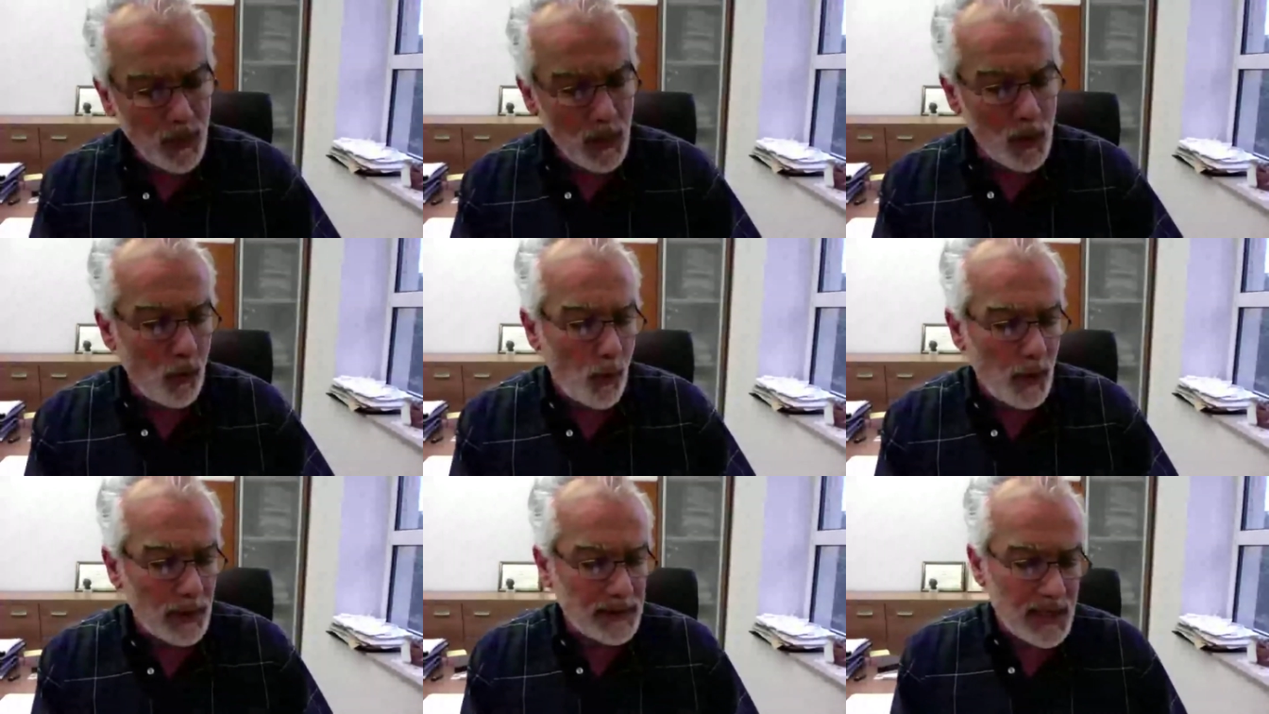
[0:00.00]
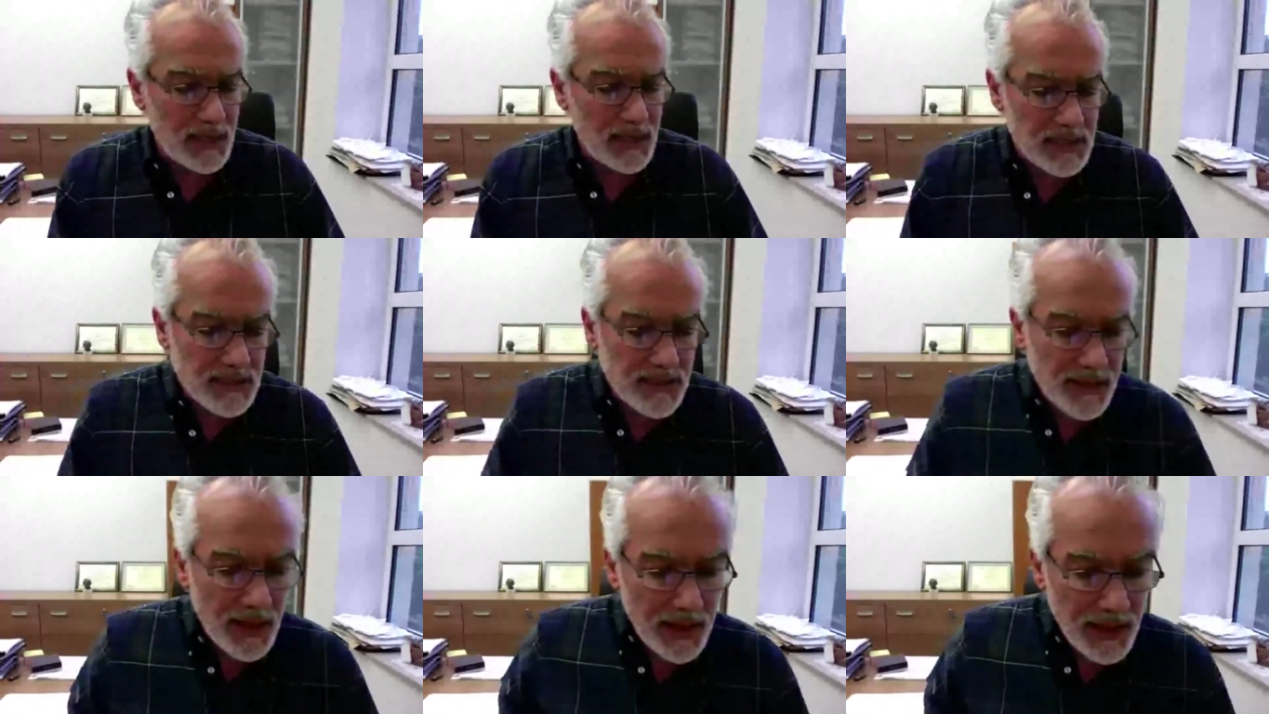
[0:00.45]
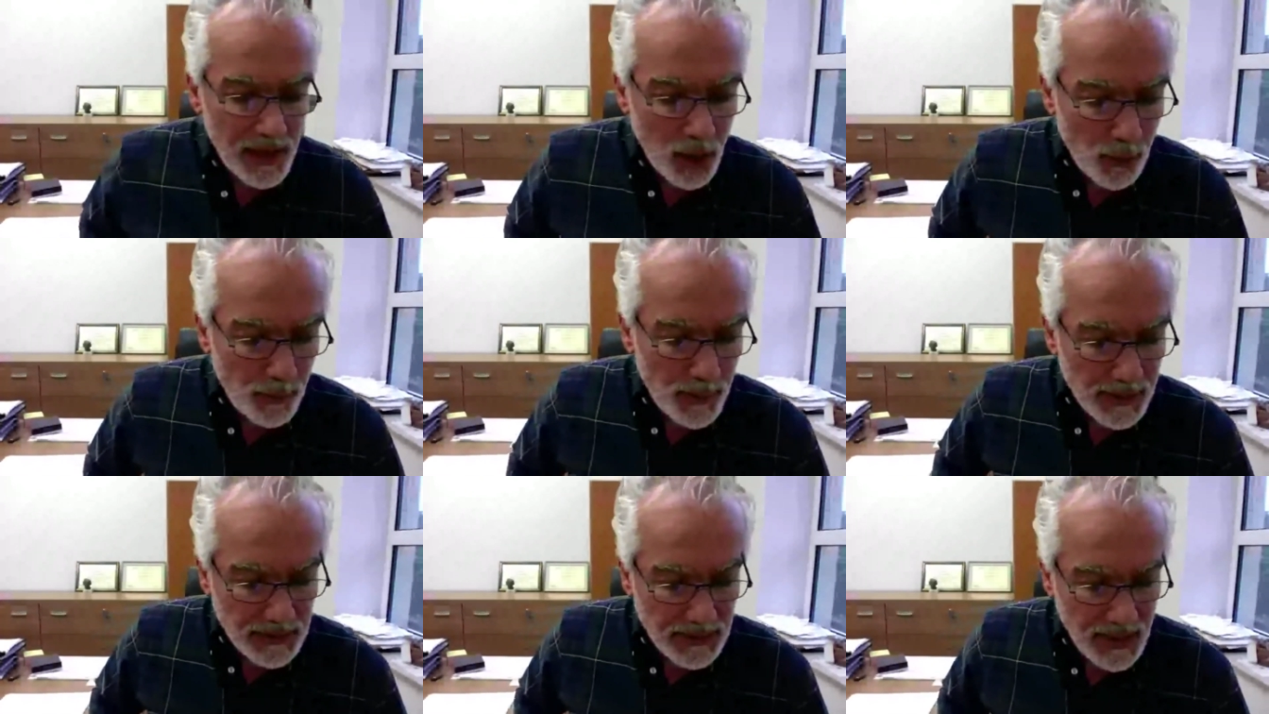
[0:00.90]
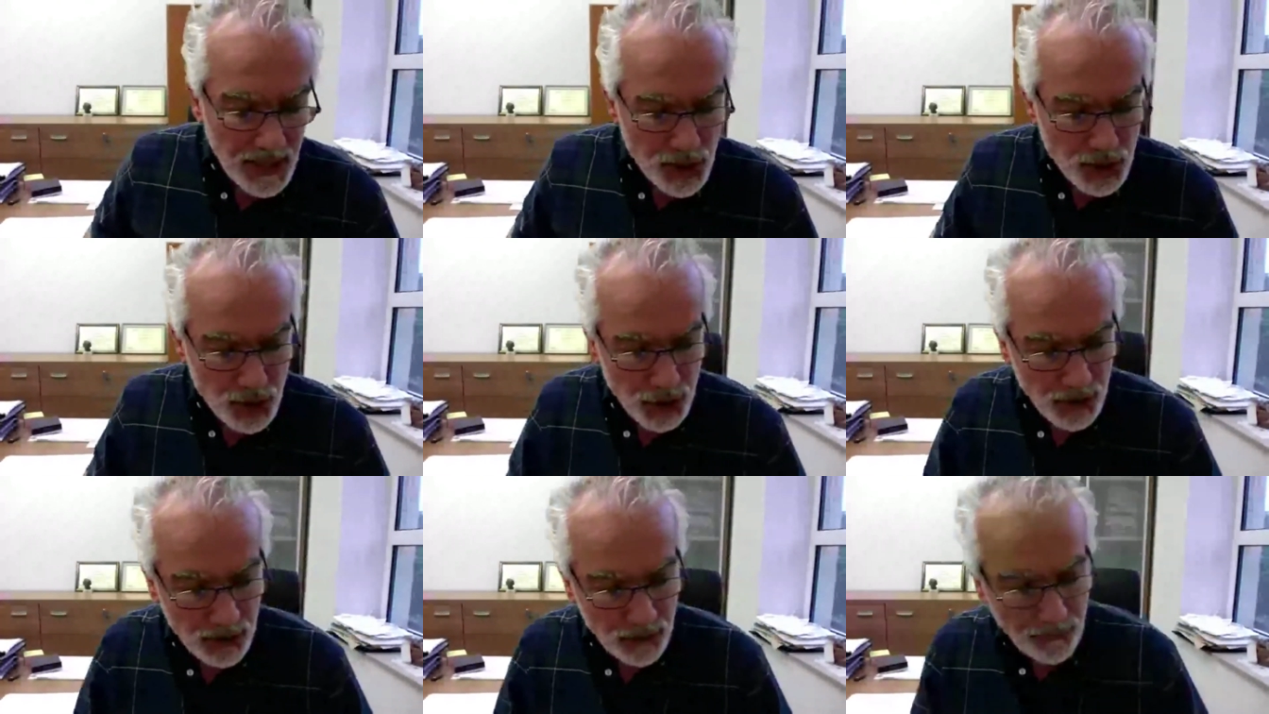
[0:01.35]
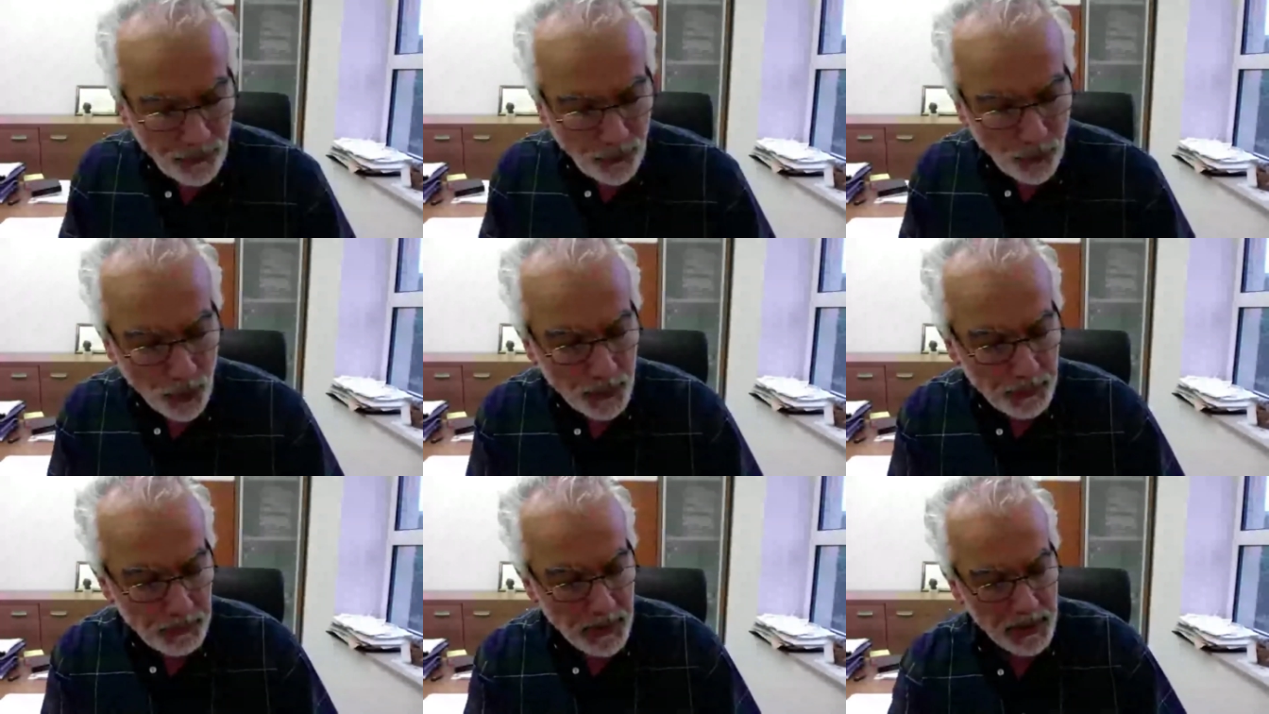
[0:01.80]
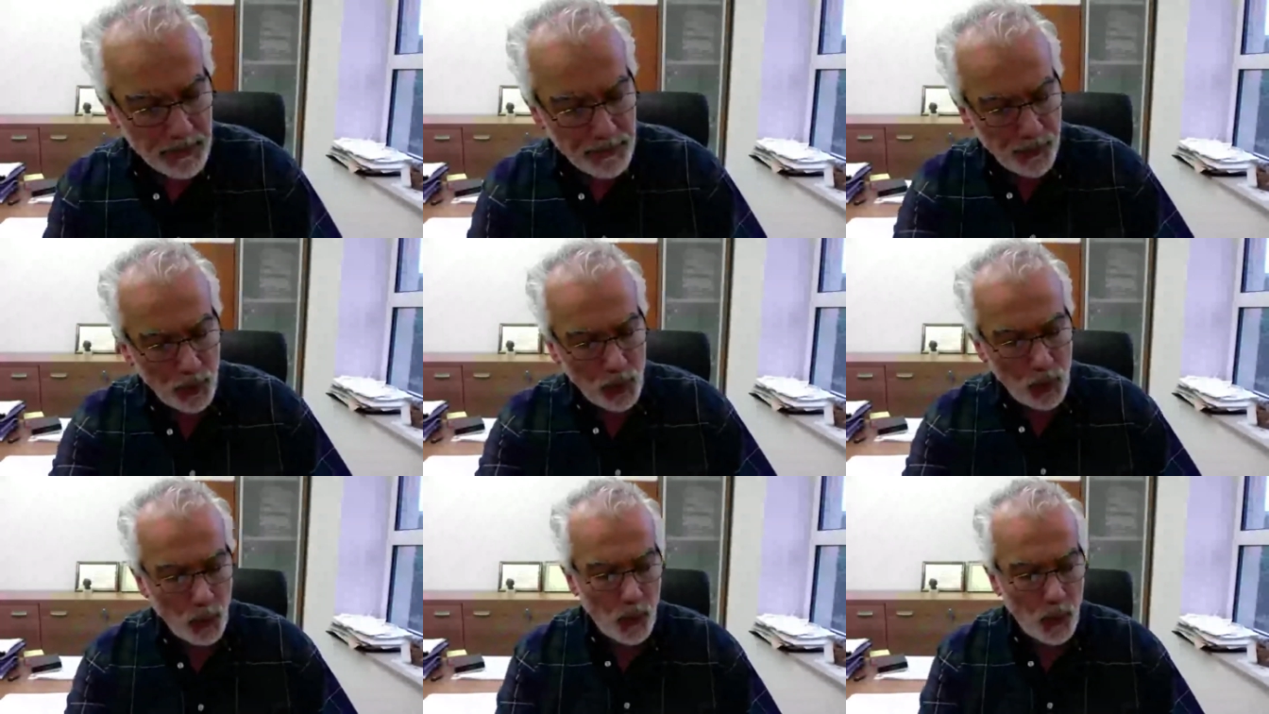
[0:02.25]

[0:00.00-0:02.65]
what is the recommendation for people